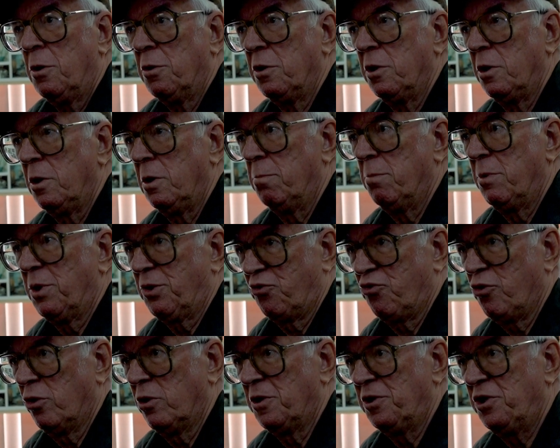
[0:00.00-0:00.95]
The
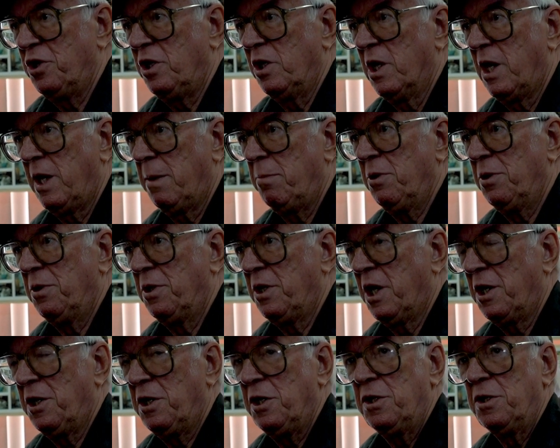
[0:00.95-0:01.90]
metrology lab in the
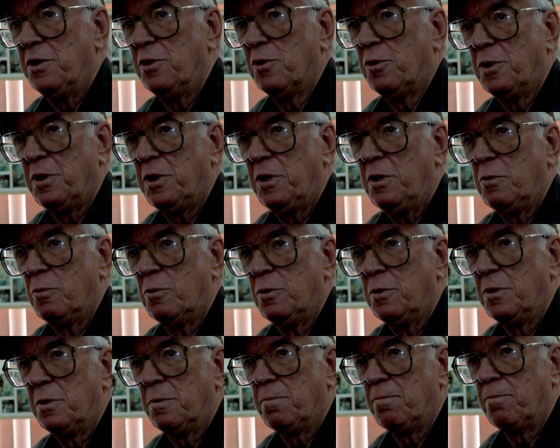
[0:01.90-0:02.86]
80s and 90s
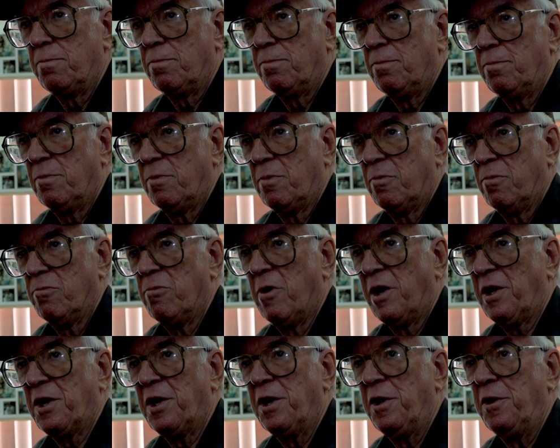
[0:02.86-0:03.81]
was
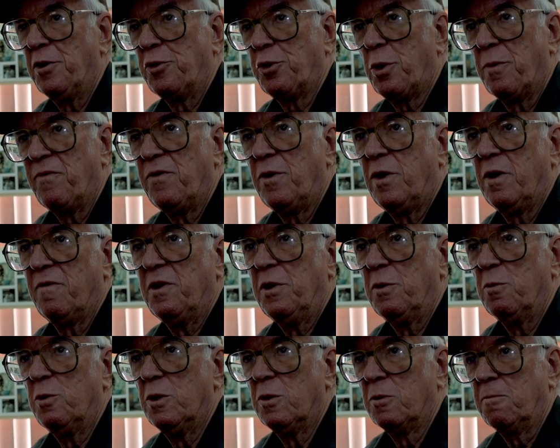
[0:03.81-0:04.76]
rated in the top 5 in
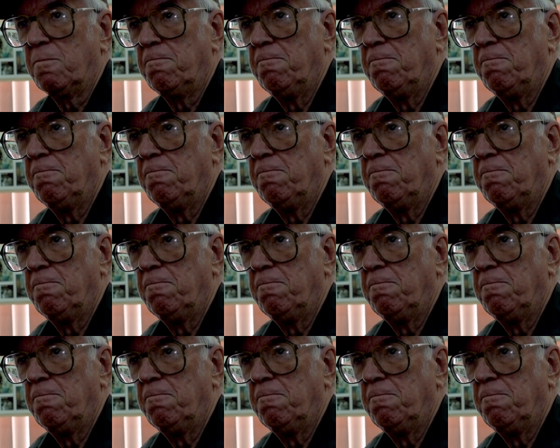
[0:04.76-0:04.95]
the world.